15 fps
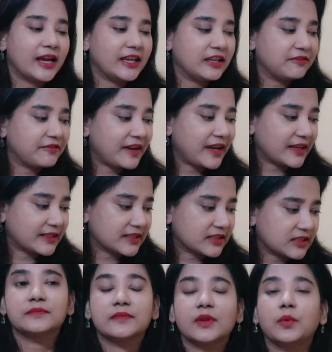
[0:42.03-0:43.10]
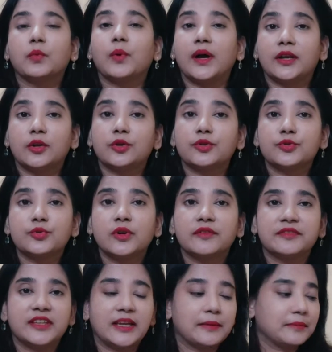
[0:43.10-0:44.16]
In fact, one
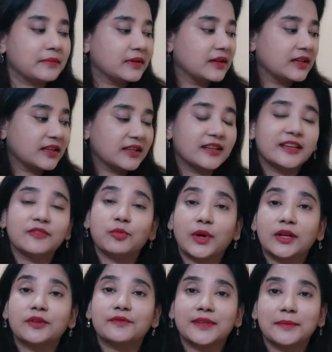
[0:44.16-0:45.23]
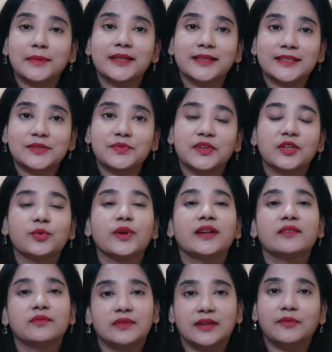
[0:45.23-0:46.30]
of them in this video
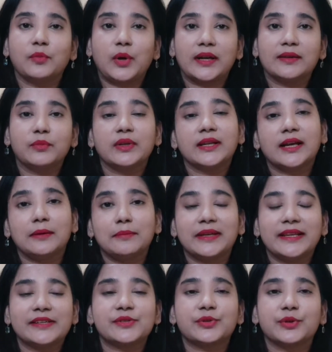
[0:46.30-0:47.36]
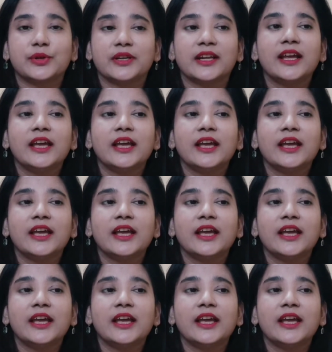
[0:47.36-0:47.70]
and one will come later on.